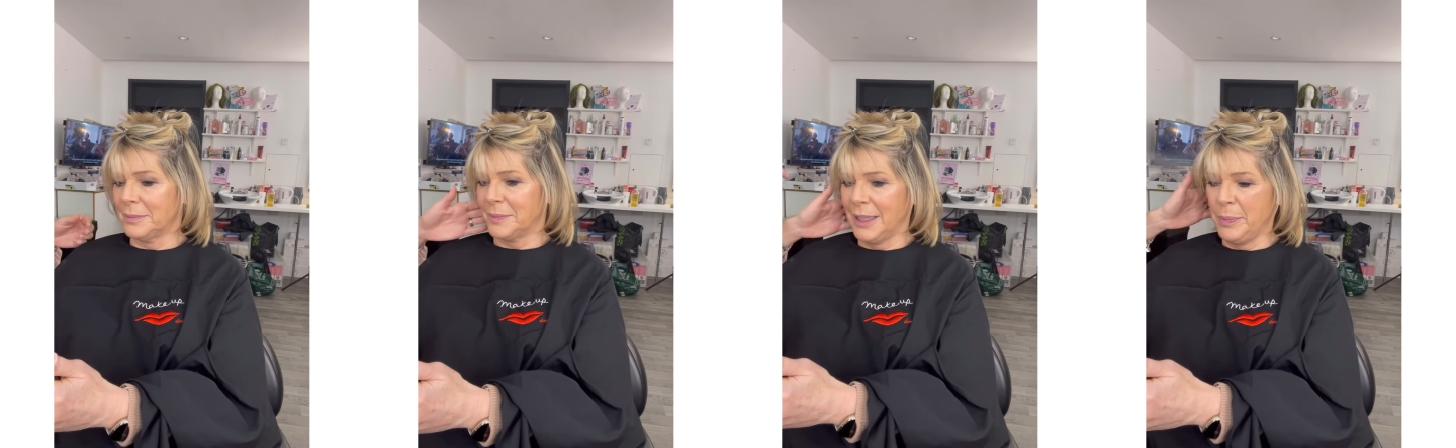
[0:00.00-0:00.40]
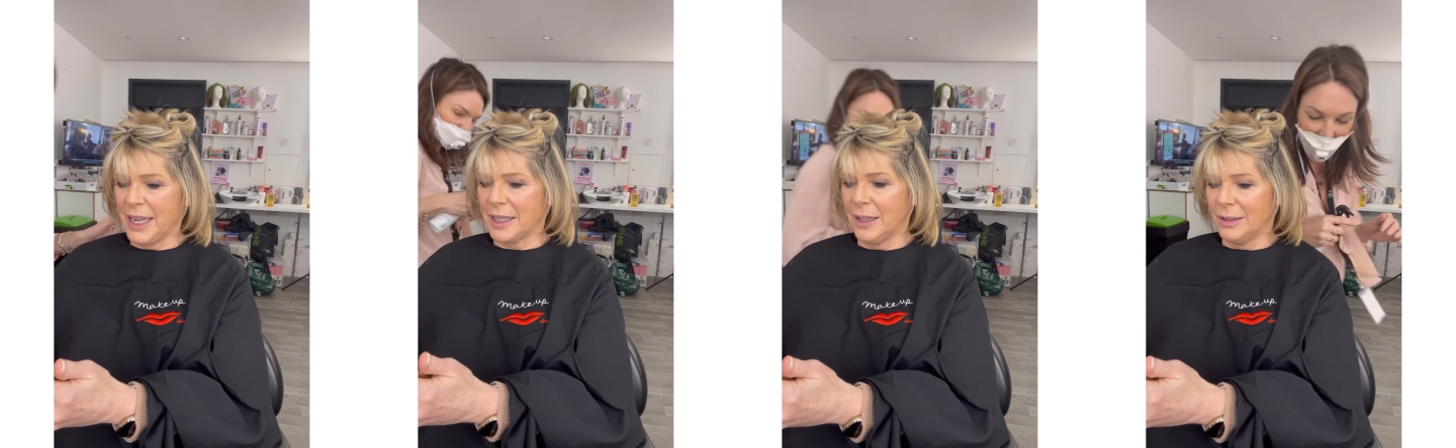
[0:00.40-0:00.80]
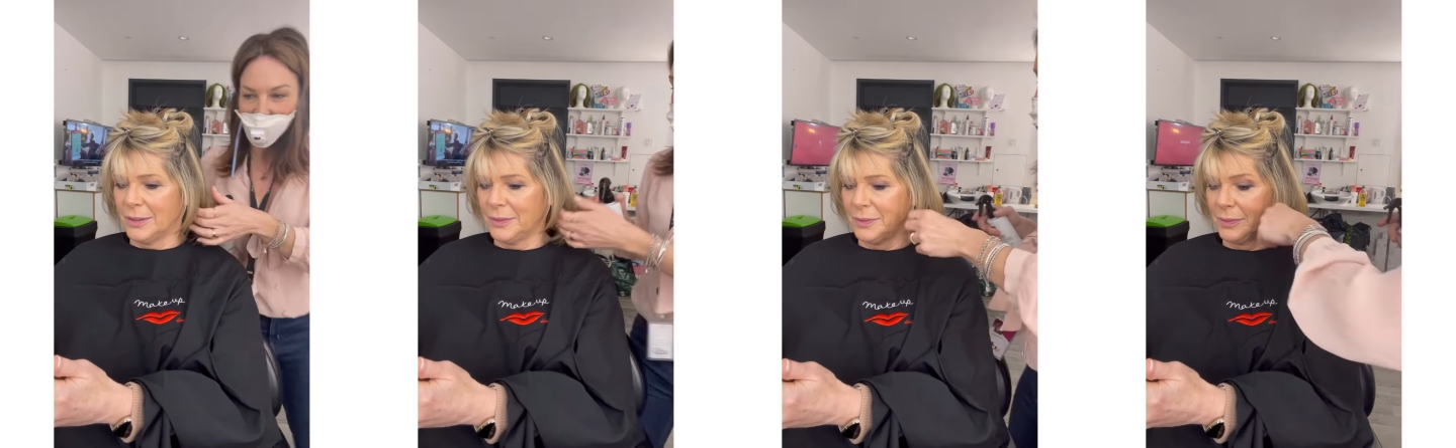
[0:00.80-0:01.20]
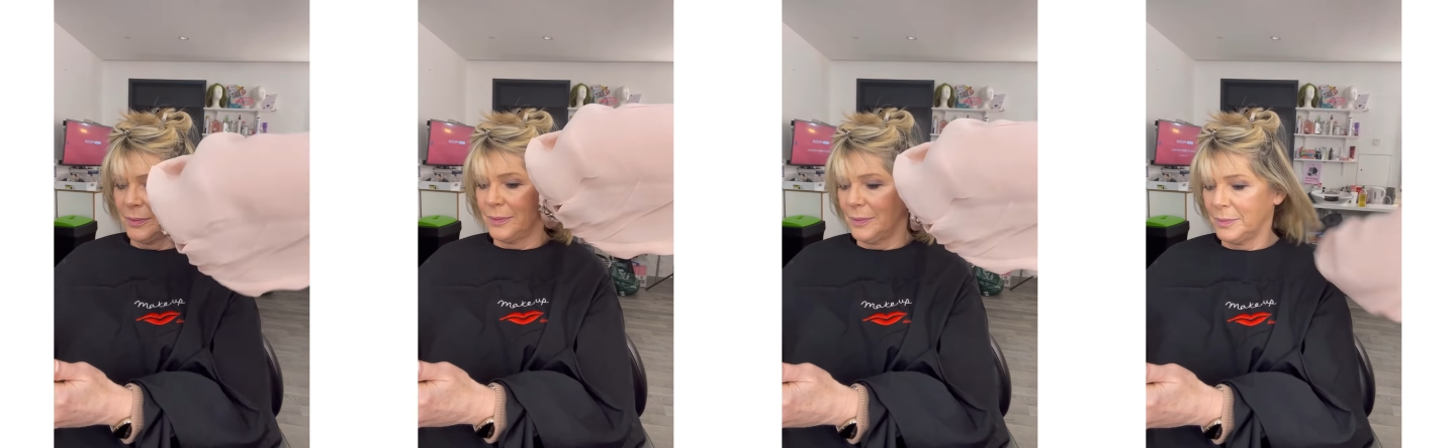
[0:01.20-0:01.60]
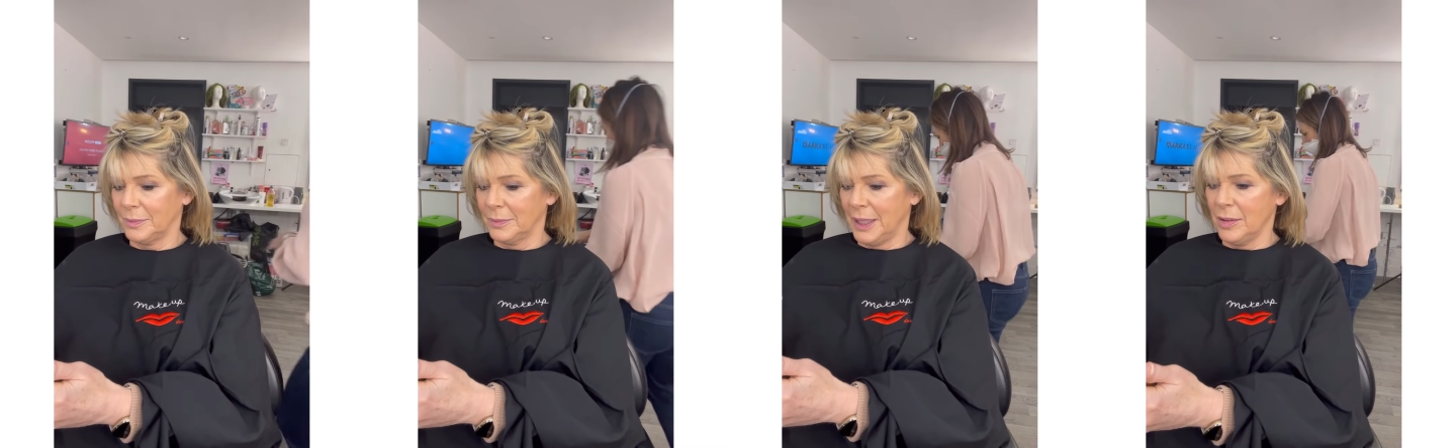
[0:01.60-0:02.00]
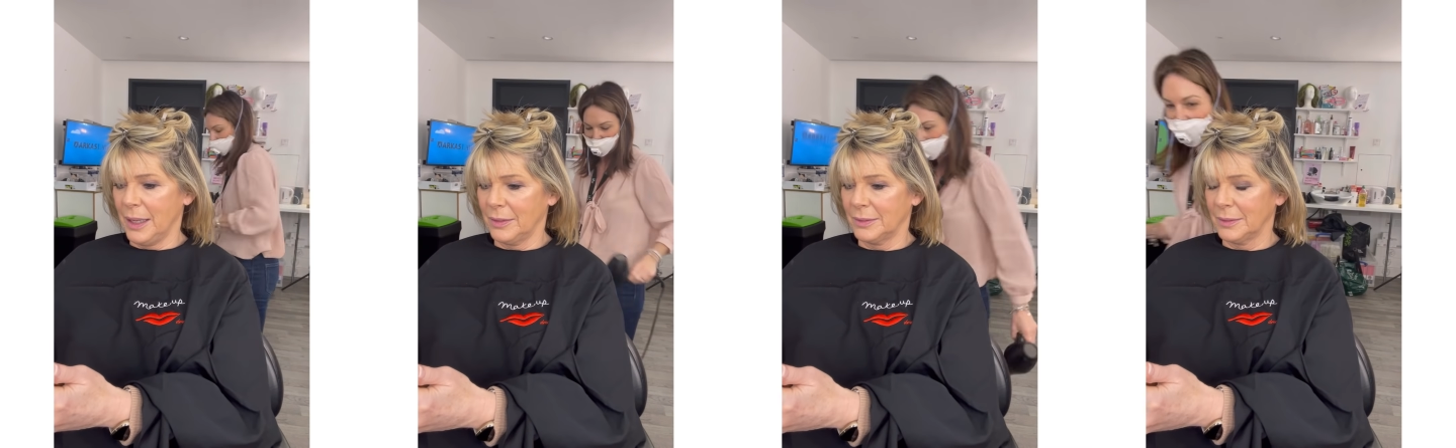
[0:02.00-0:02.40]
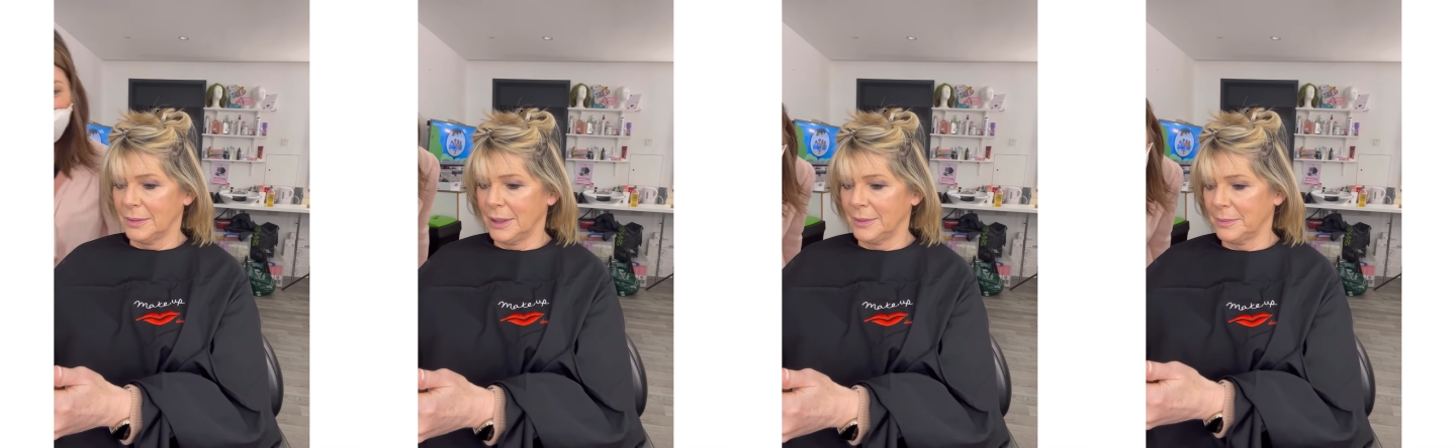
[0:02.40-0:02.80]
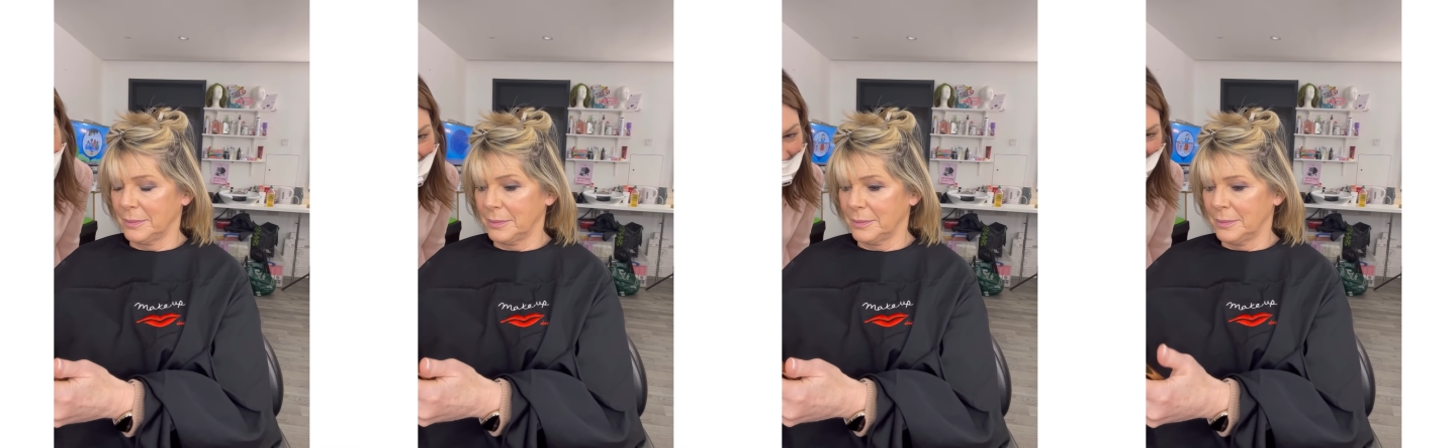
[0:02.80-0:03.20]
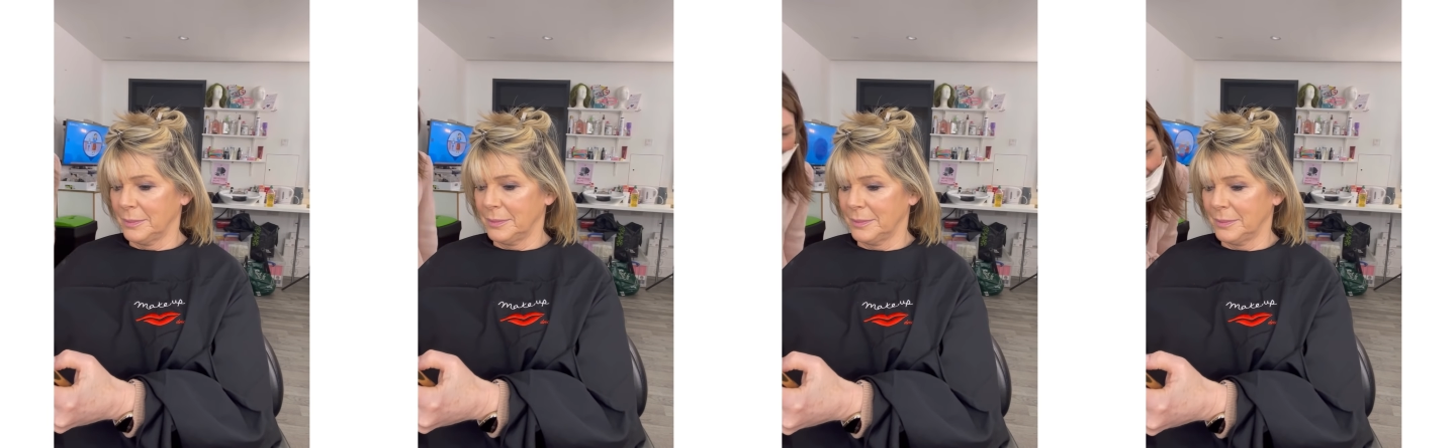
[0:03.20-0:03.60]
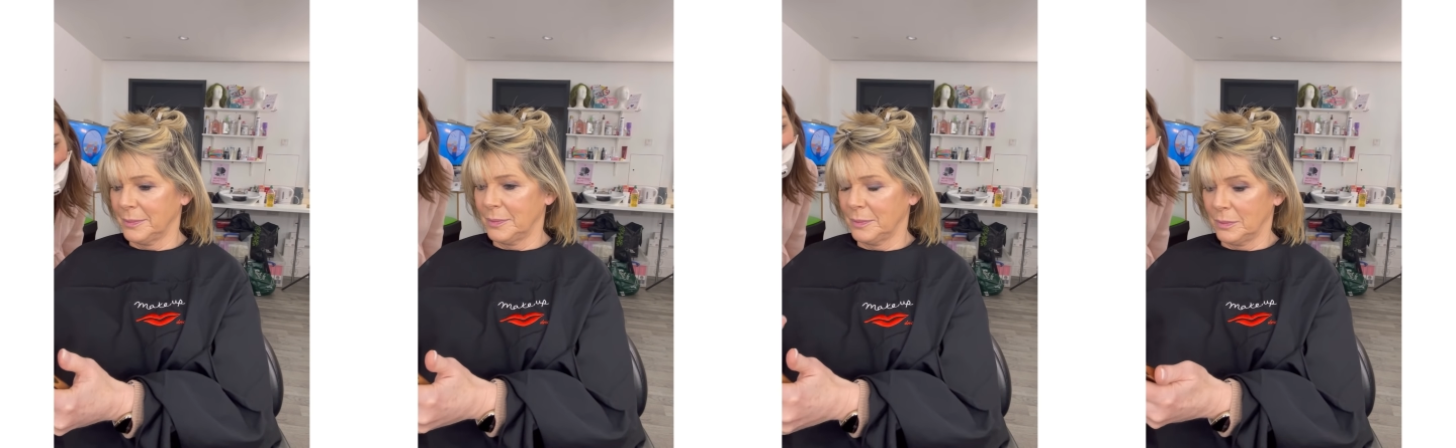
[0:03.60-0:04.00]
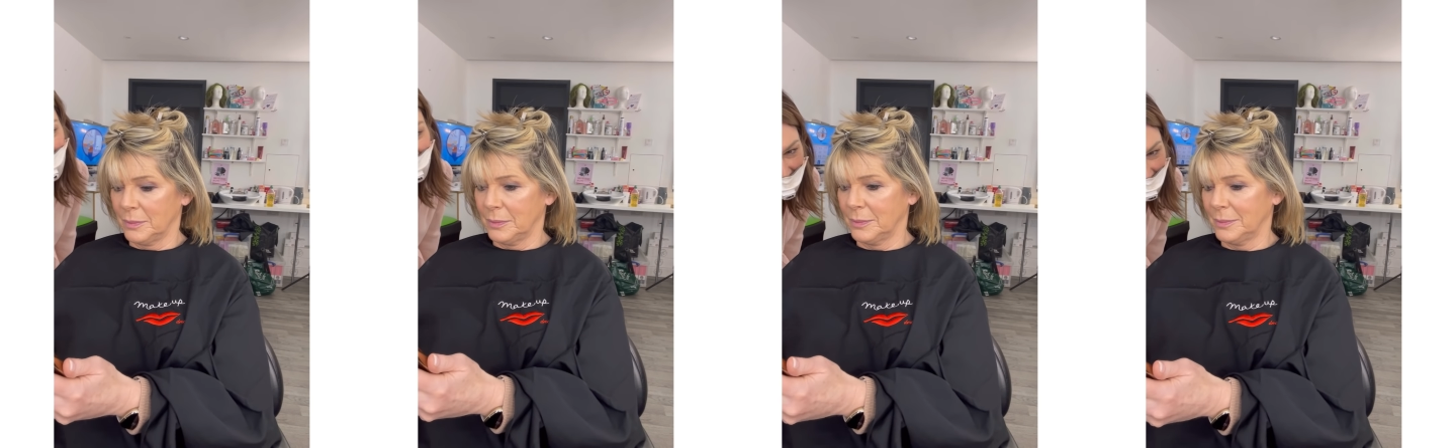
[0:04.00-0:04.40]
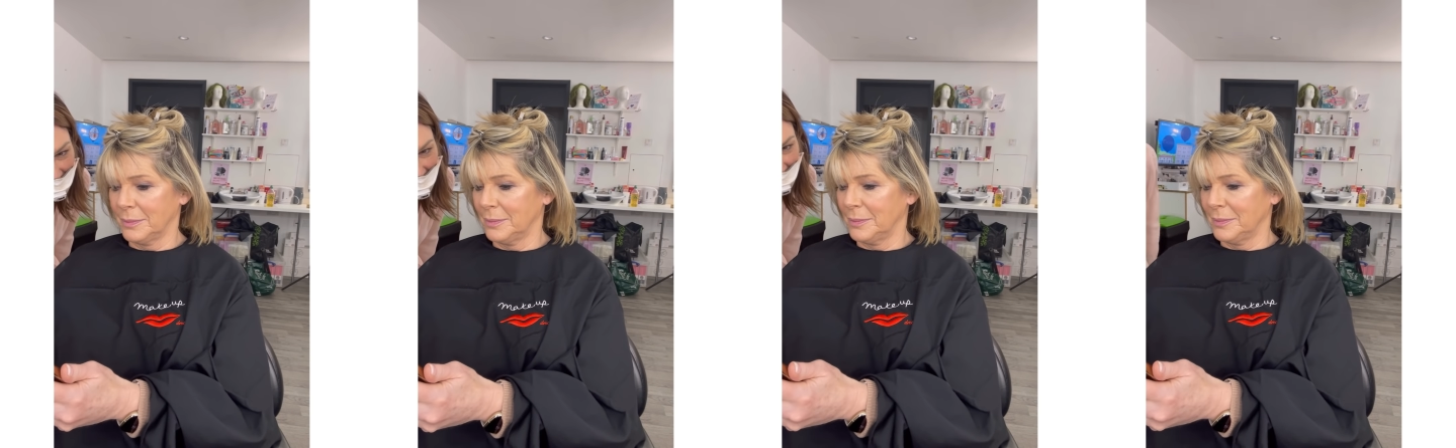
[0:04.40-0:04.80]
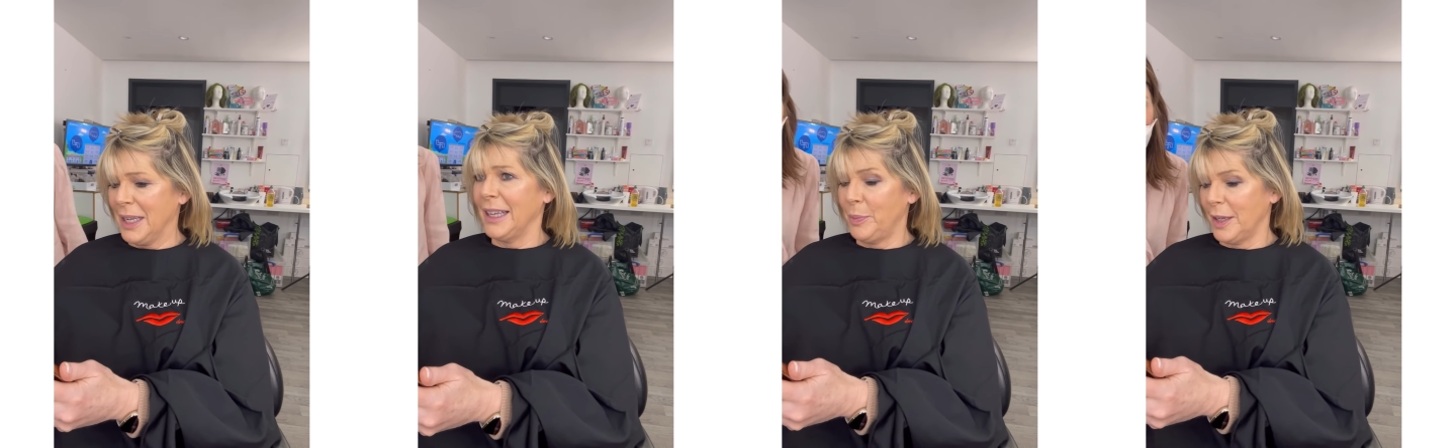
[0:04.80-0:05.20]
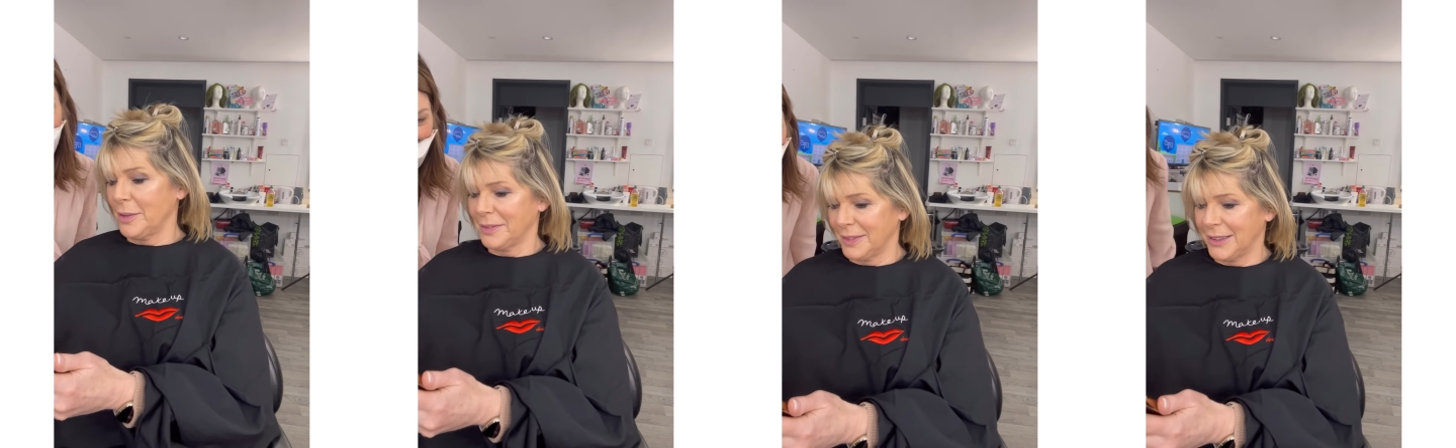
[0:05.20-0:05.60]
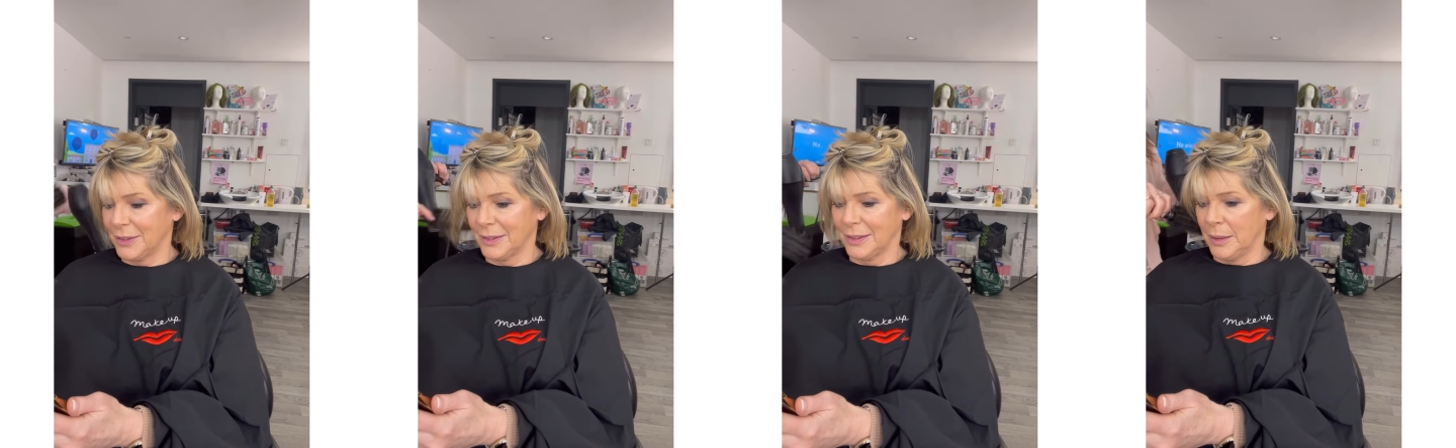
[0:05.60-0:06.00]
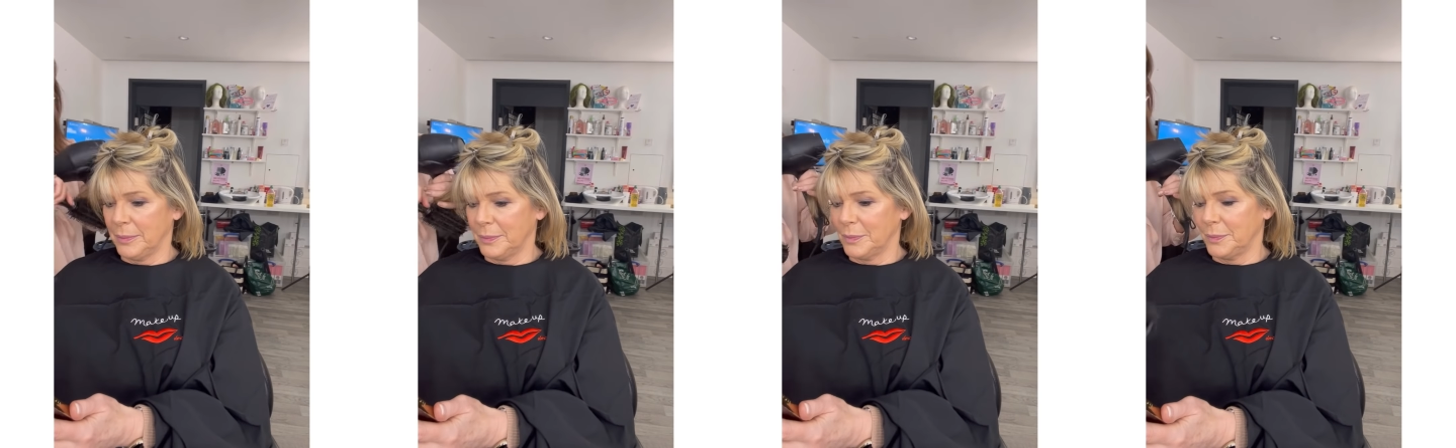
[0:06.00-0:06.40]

So with Ruth's hair, it's quite fine. It's got a lot of it, but it's fine. So root lift is always the key to Ruth's hair.